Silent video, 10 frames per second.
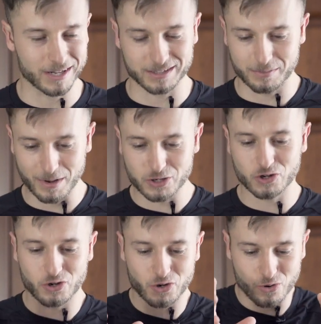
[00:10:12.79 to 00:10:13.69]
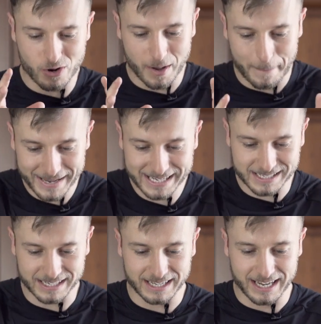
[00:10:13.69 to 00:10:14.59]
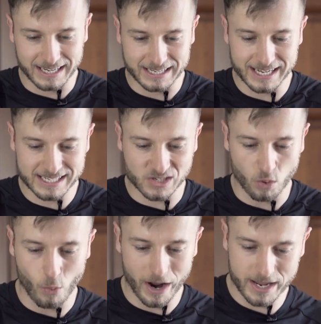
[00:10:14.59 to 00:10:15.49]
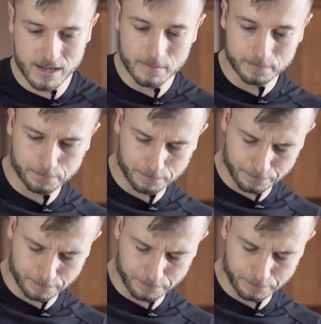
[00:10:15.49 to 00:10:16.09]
but make sure you mix it in this way.